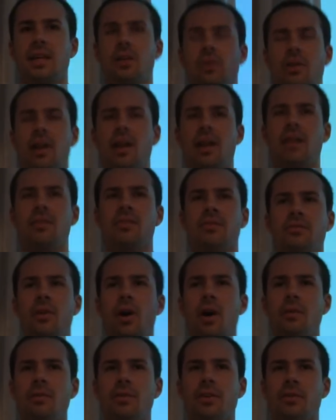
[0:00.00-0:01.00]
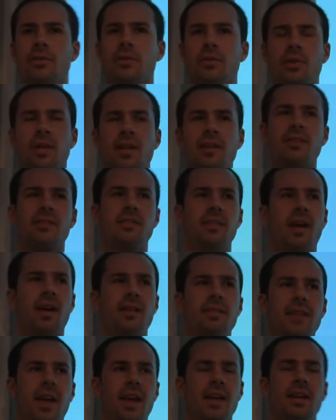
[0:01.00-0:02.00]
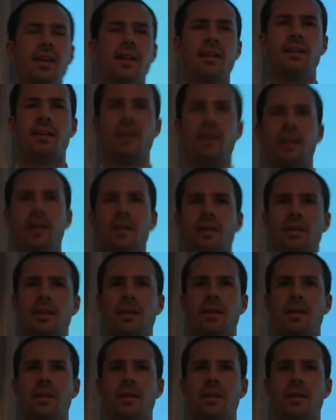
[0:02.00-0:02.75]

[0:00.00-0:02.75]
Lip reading: internet has evolved into, and it's dated I